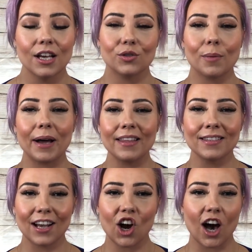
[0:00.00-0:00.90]
So I buy
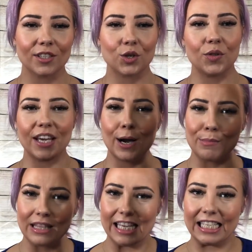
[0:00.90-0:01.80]
these at Costco. They come
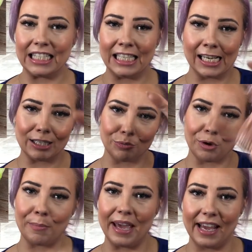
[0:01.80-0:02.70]
with like six
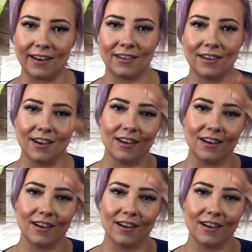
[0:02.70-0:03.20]
romaine